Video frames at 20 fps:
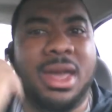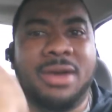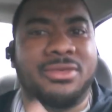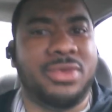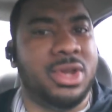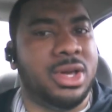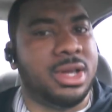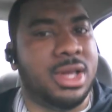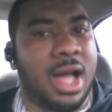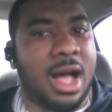able
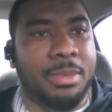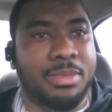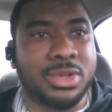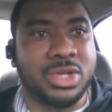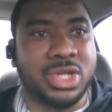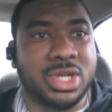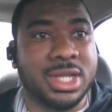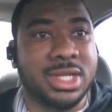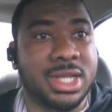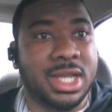to
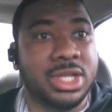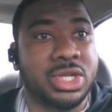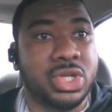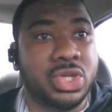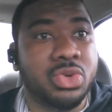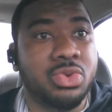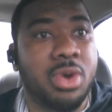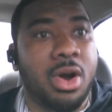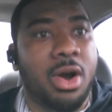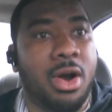accomplish this, it's
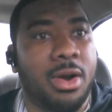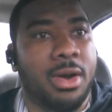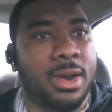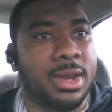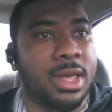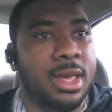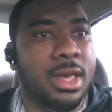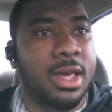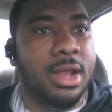too hard.